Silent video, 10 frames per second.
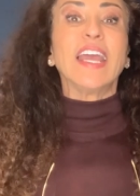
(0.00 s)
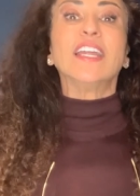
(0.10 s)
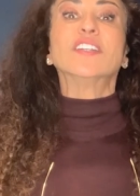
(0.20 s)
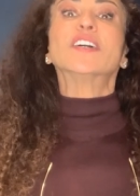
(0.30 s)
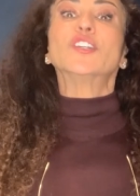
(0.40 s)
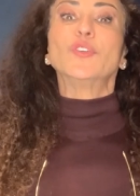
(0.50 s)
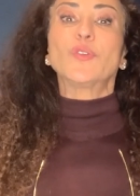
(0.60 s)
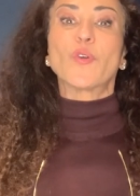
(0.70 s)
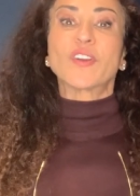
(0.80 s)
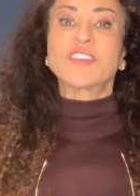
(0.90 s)
in New
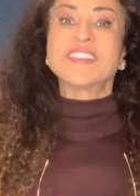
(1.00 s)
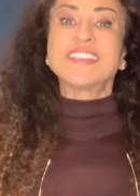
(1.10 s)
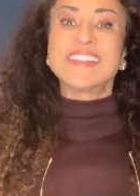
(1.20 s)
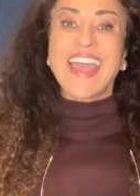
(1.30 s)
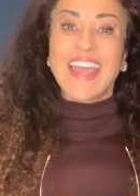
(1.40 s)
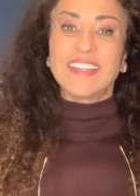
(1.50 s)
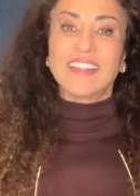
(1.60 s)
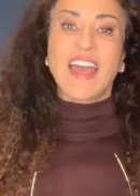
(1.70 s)
York State,